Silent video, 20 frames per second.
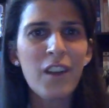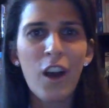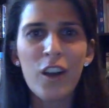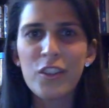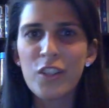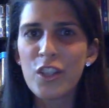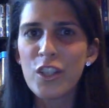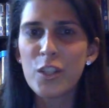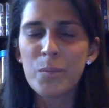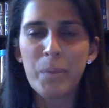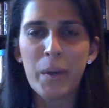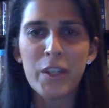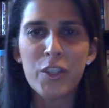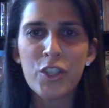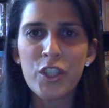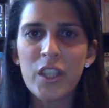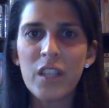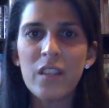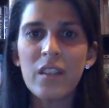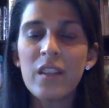onto the
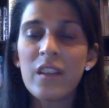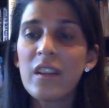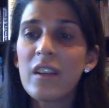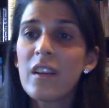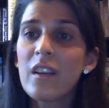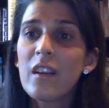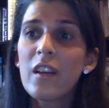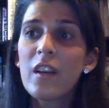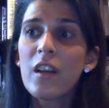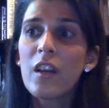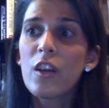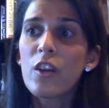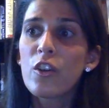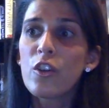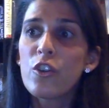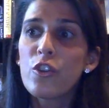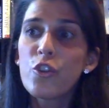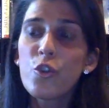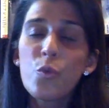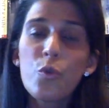spreadsheet.
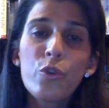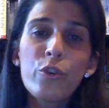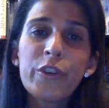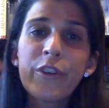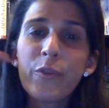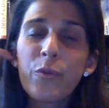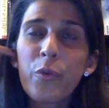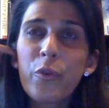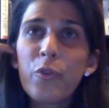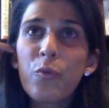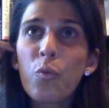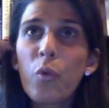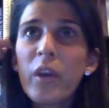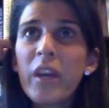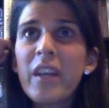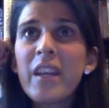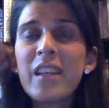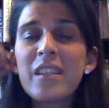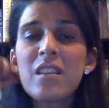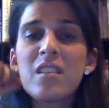You
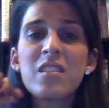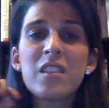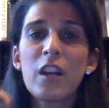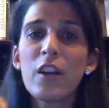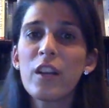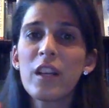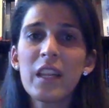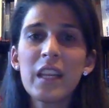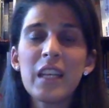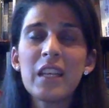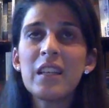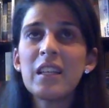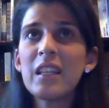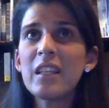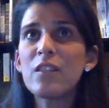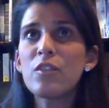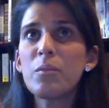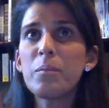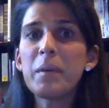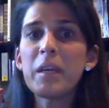wouldn't necessarily
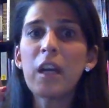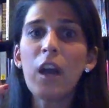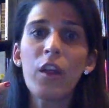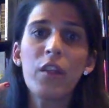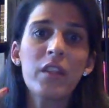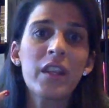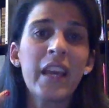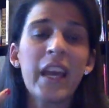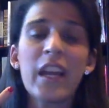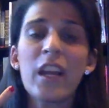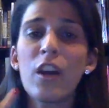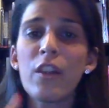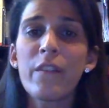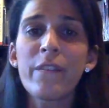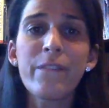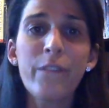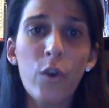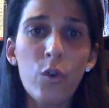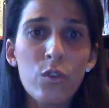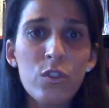need to be getting on the
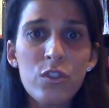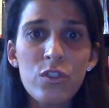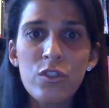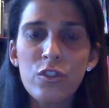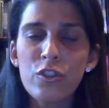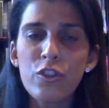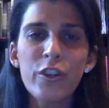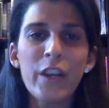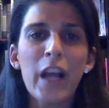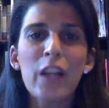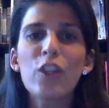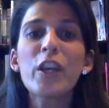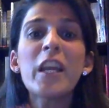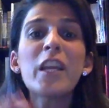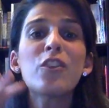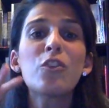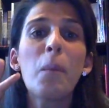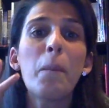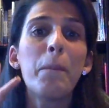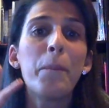phones. You're not
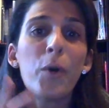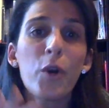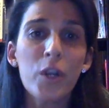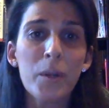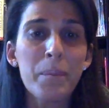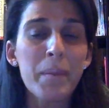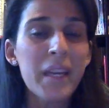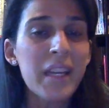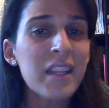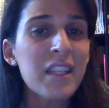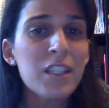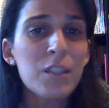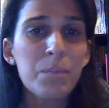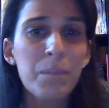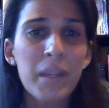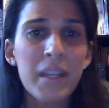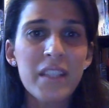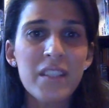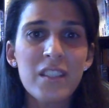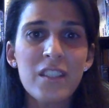looking to book me in these
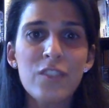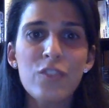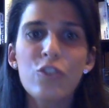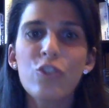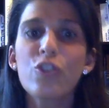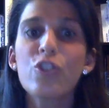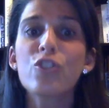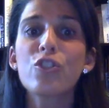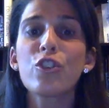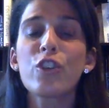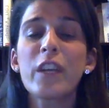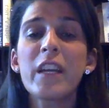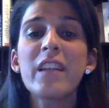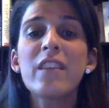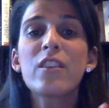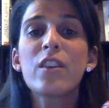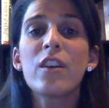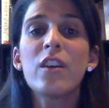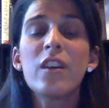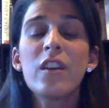places. You're just
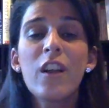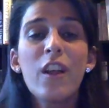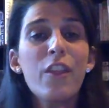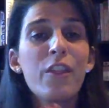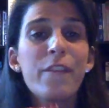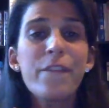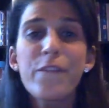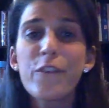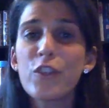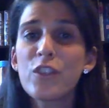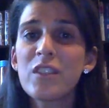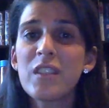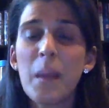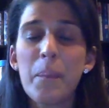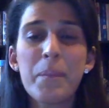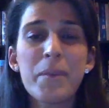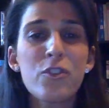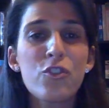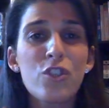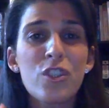looking to, the first
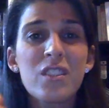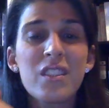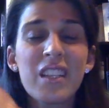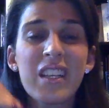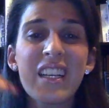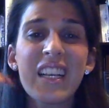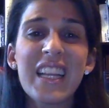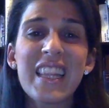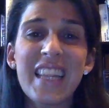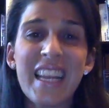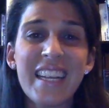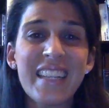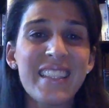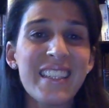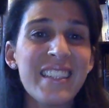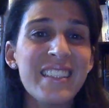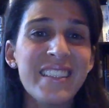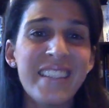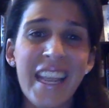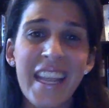step is just
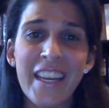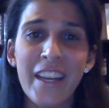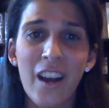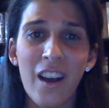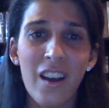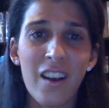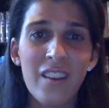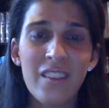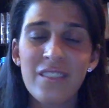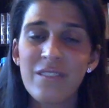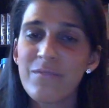collecting data.